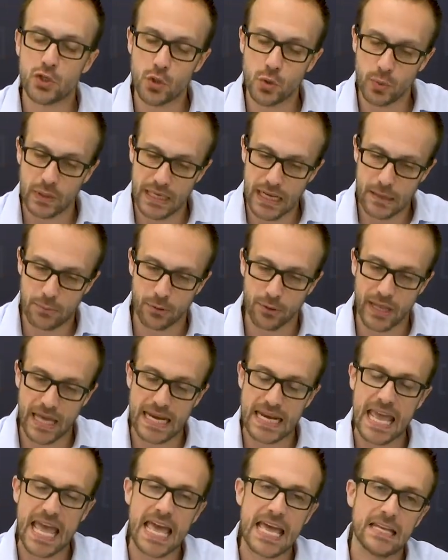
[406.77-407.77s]
to enable
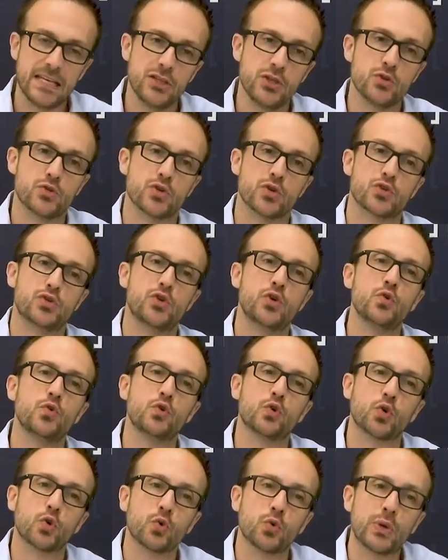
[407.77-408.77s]
that end user to
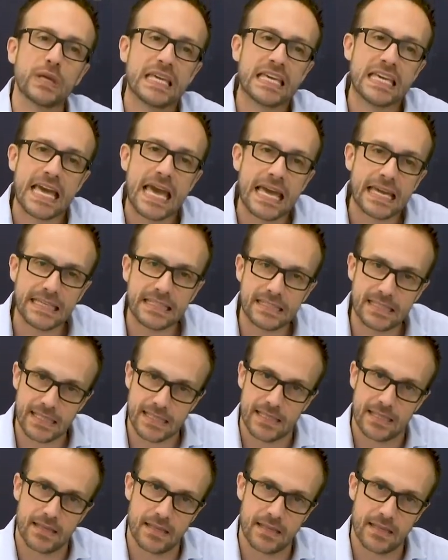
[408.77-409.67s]
create